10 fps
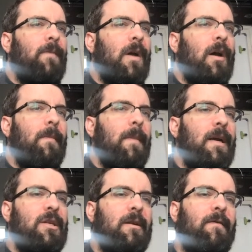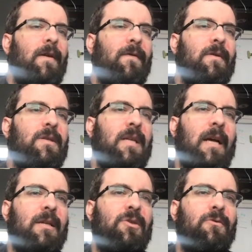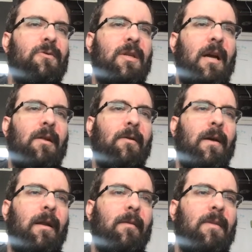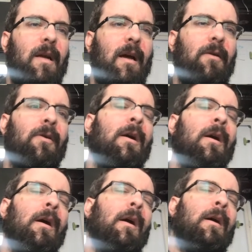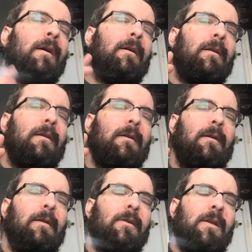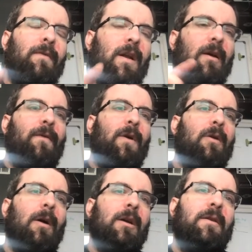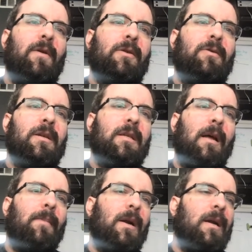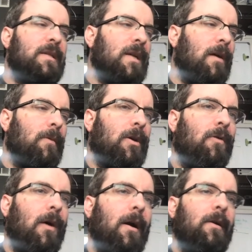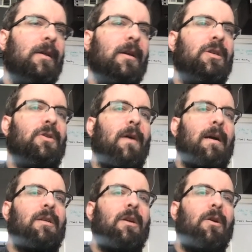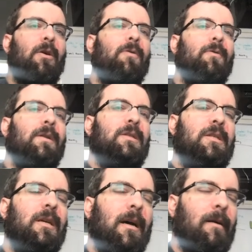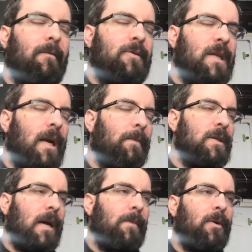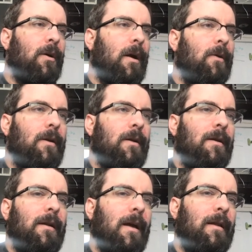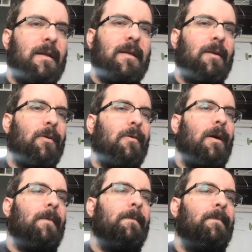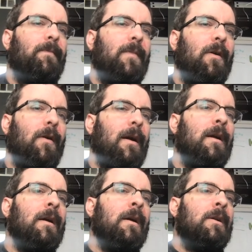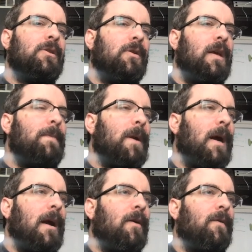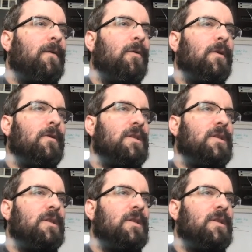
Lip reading: automation of different SaaS tools together, link them together. There's a video for you to watch if you're interested in that, but it is not required that you actually go and set up a Zapier account or anything like that. That's not required, all right? So keep an eye out for those